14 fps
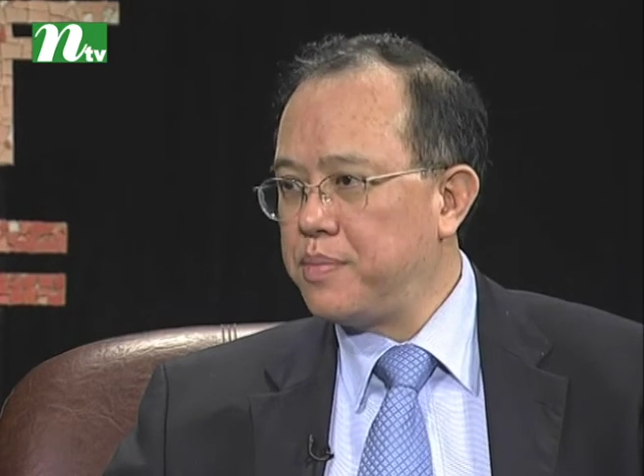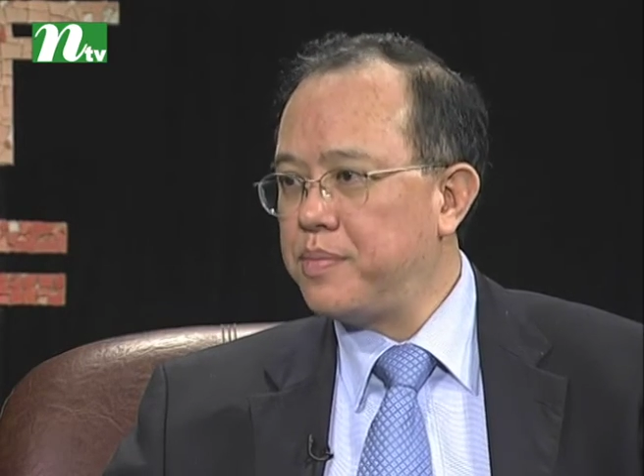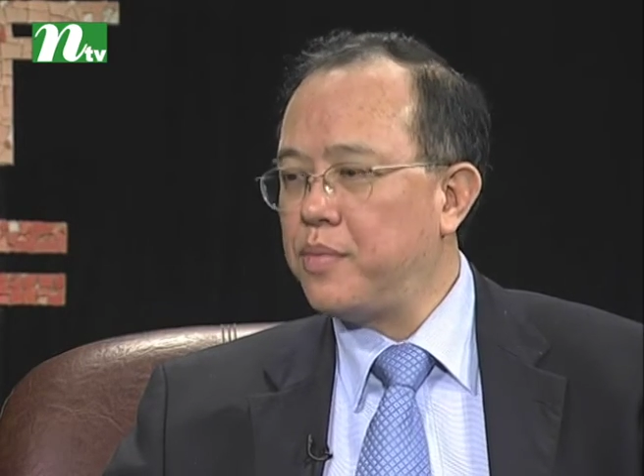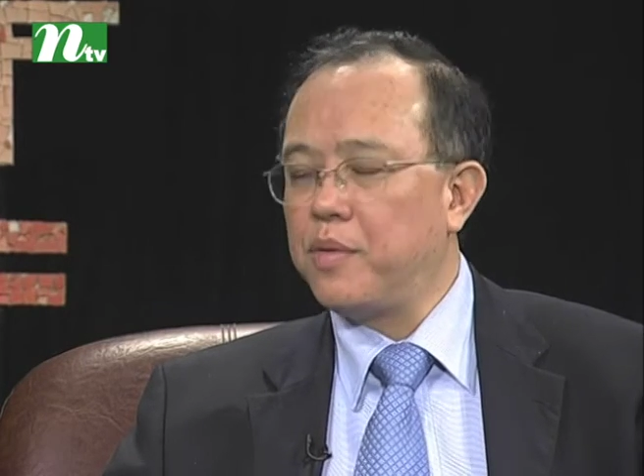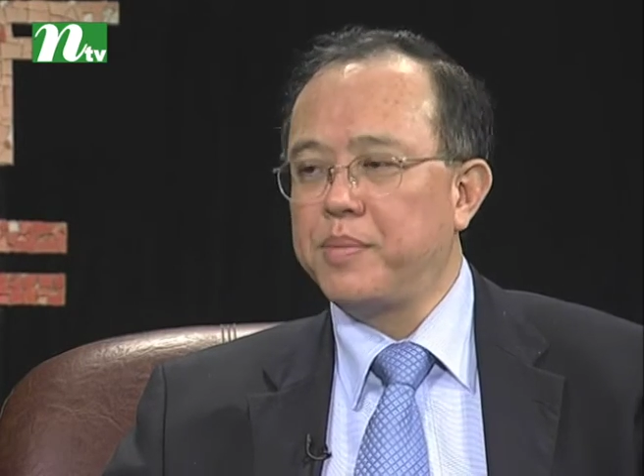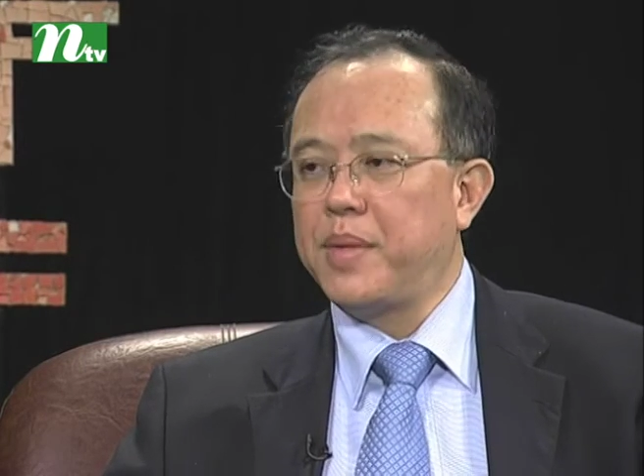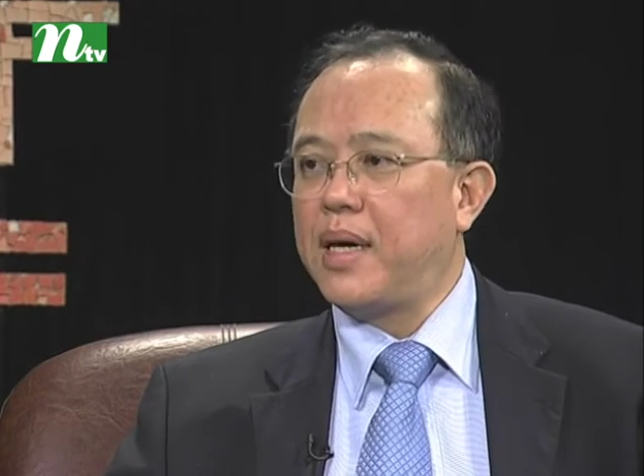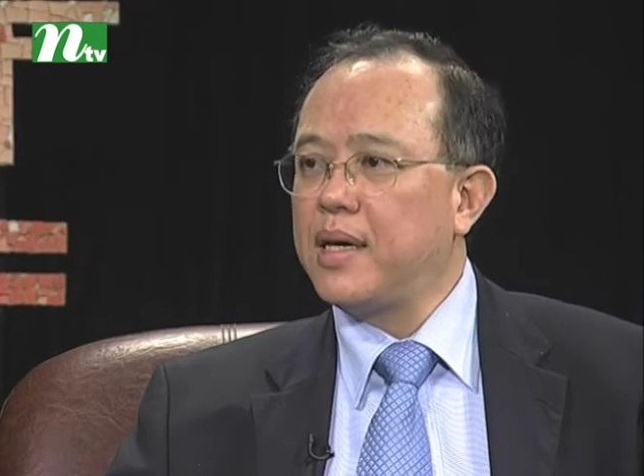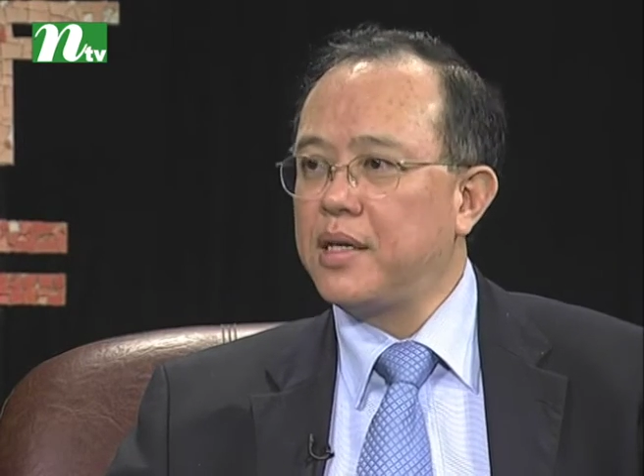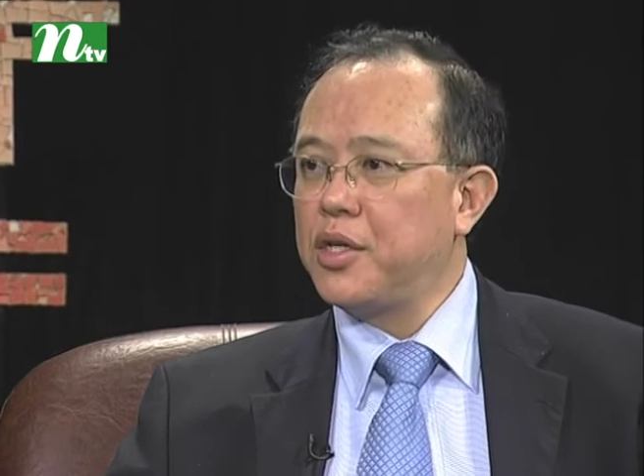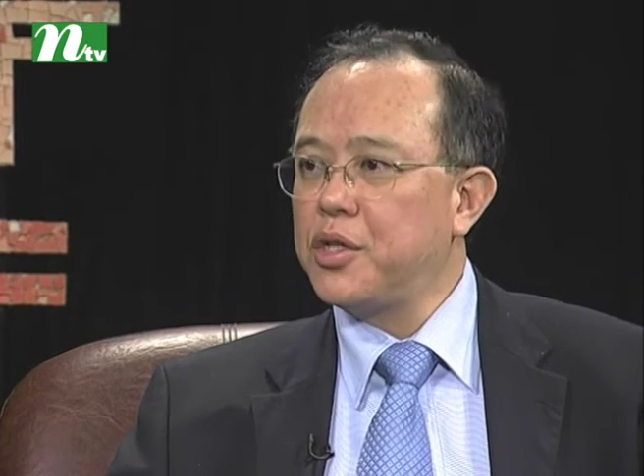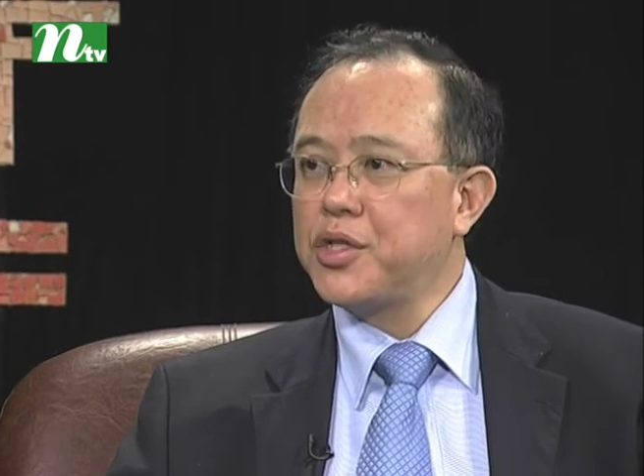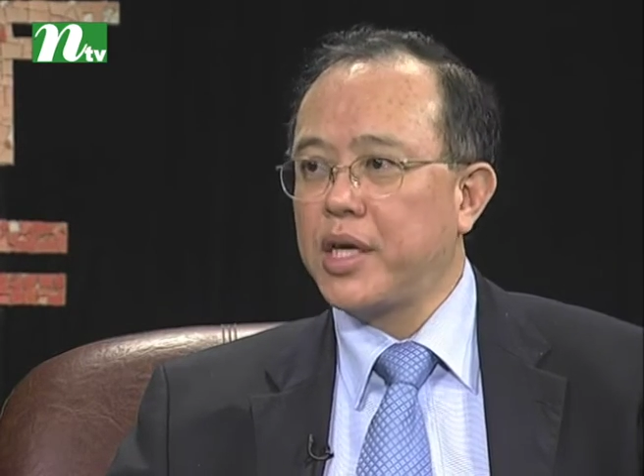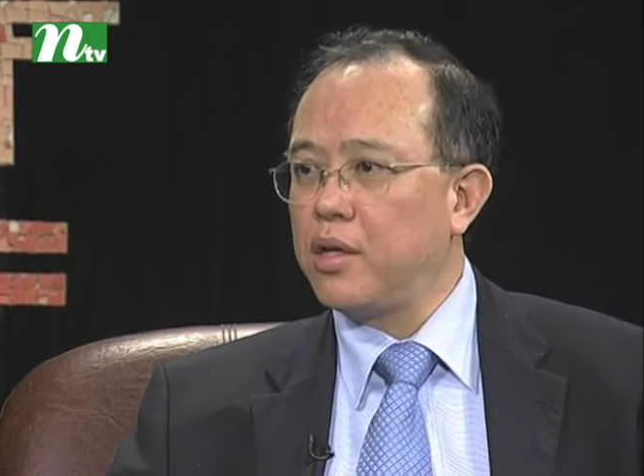from
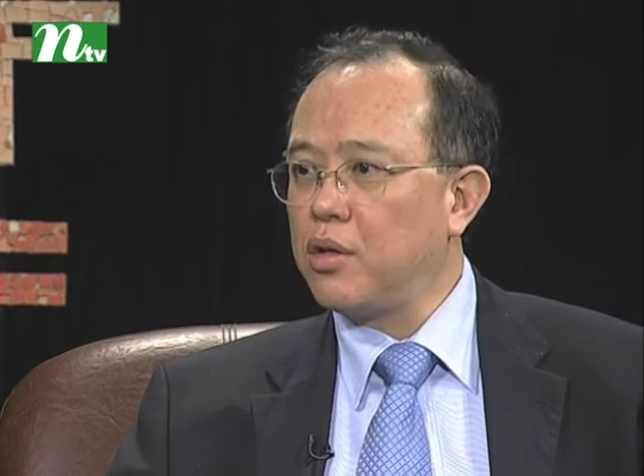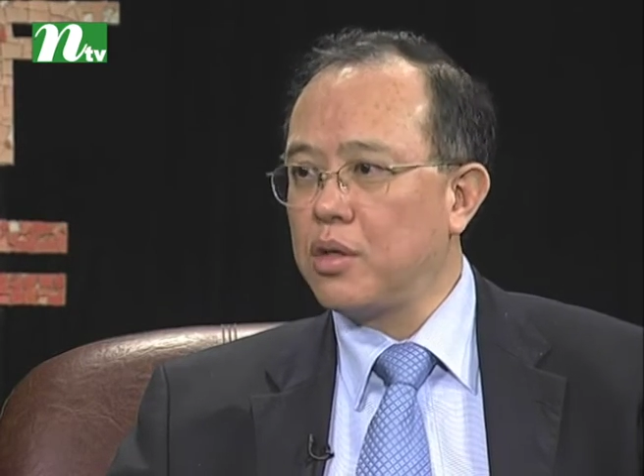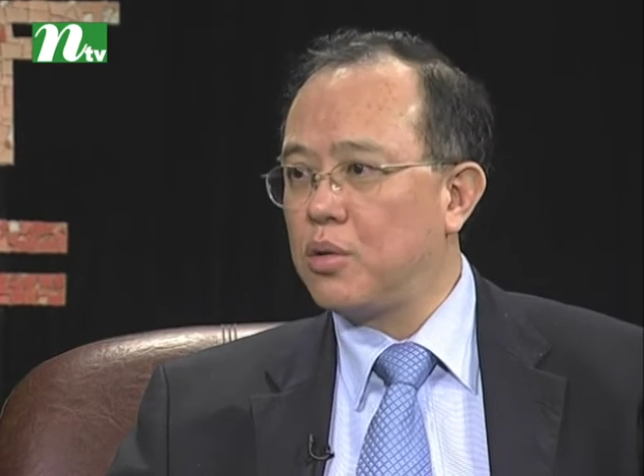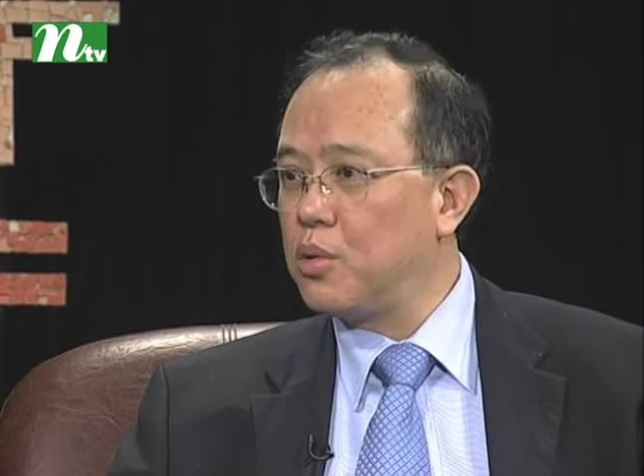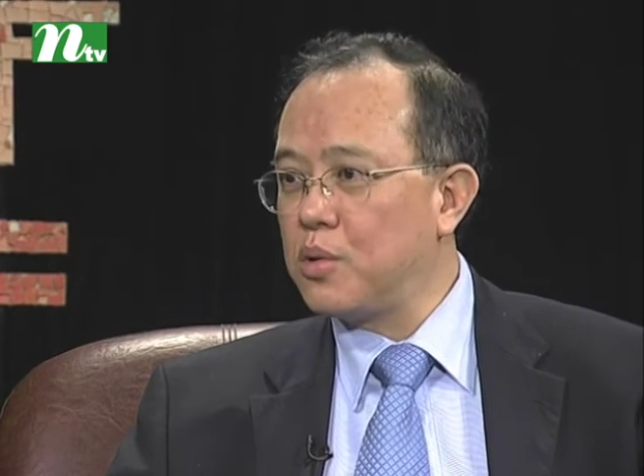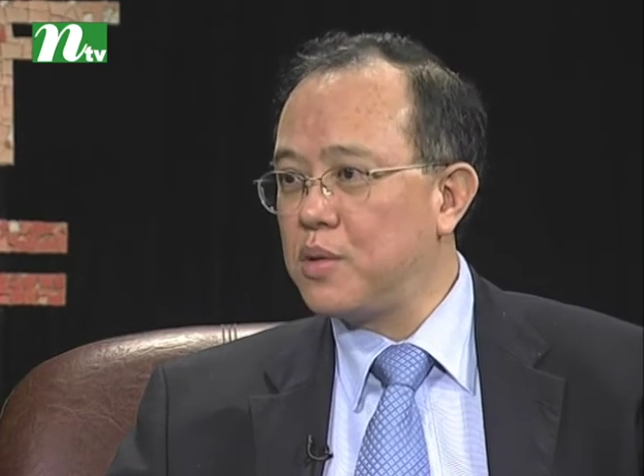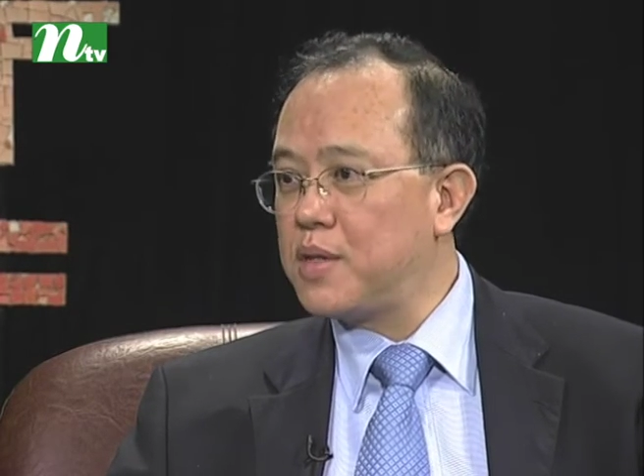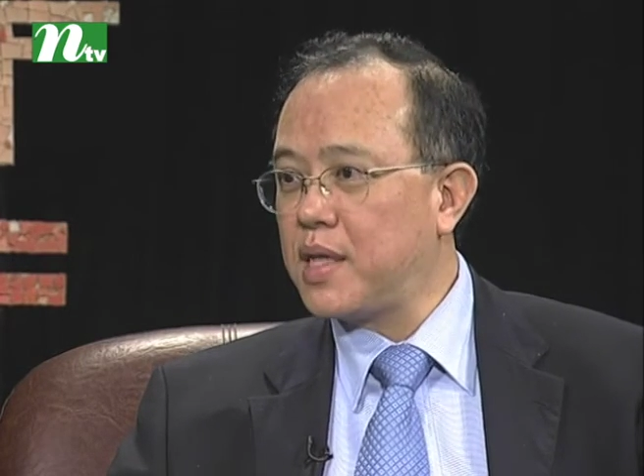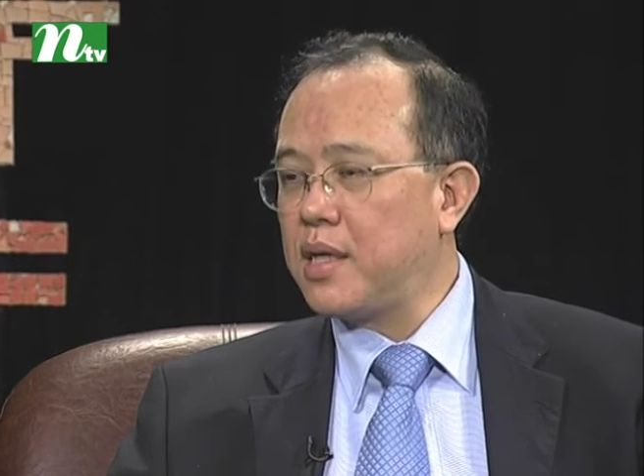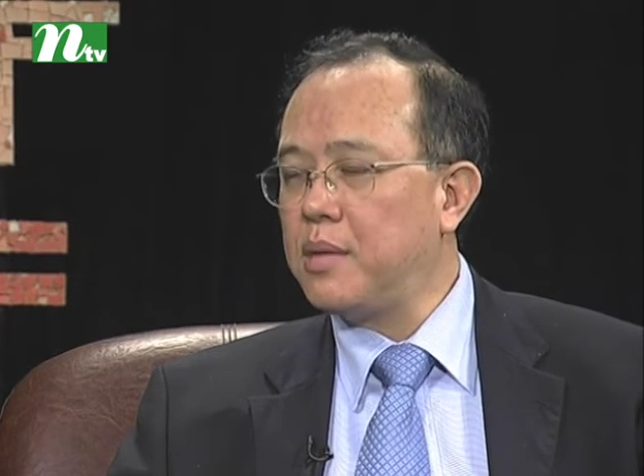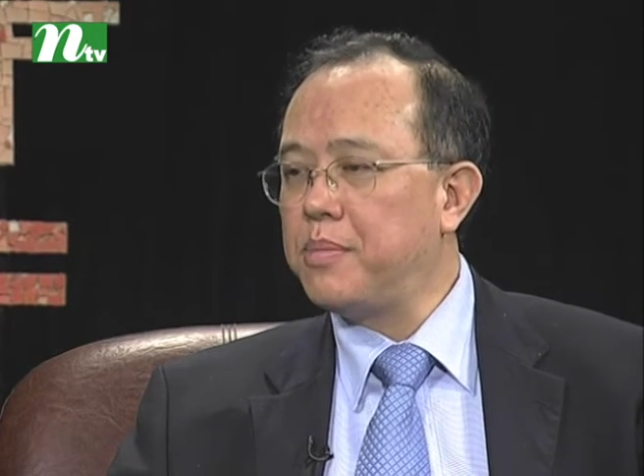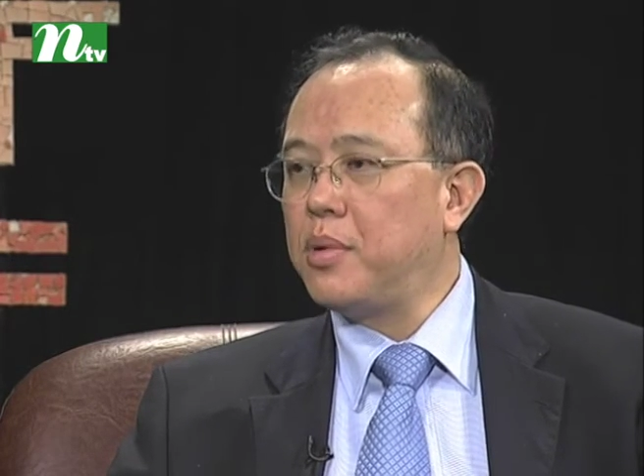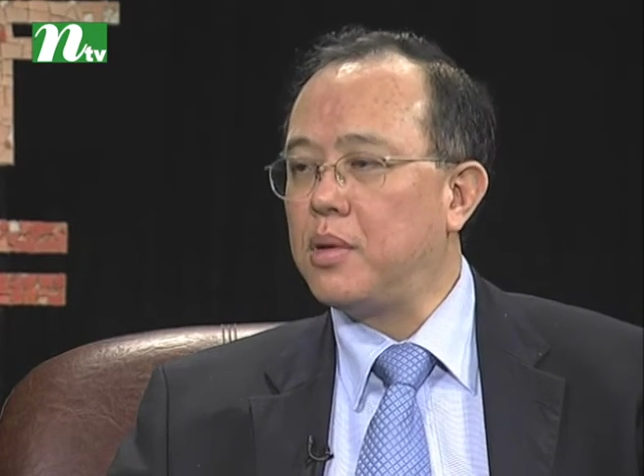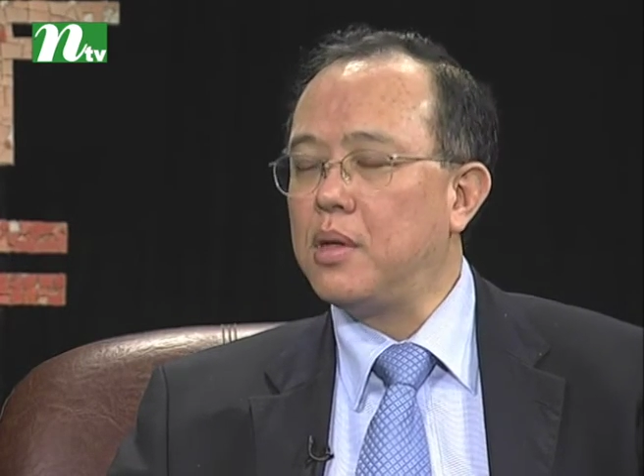Bangladesh cannot go to
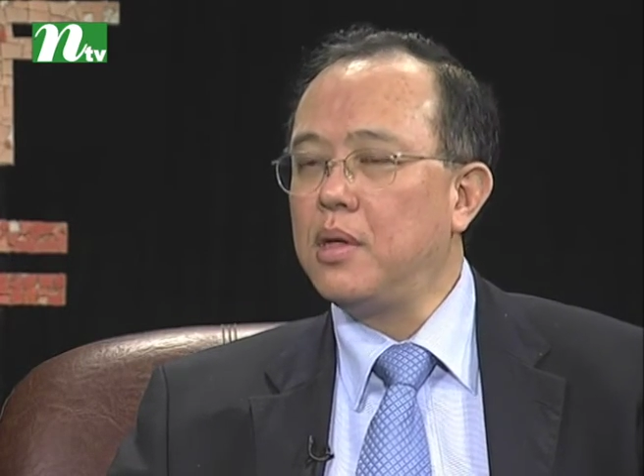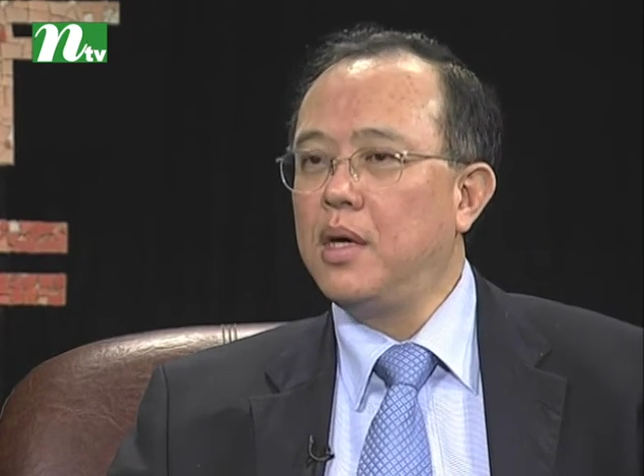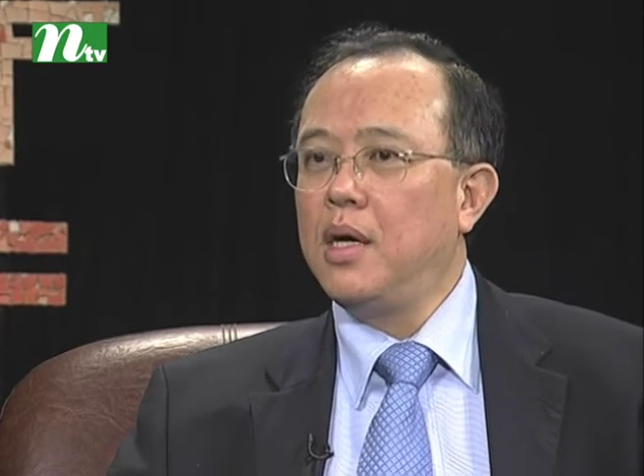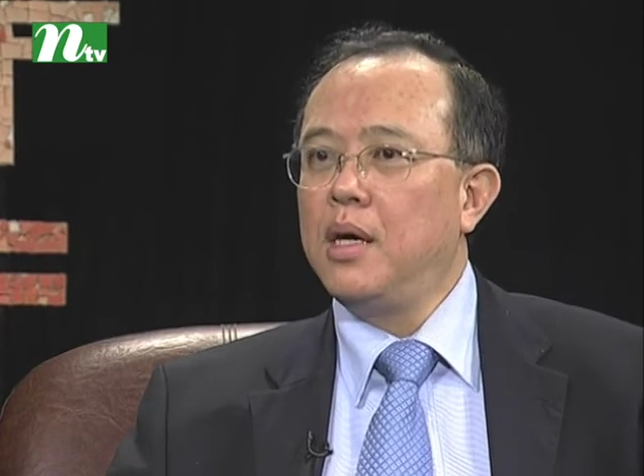Singapore.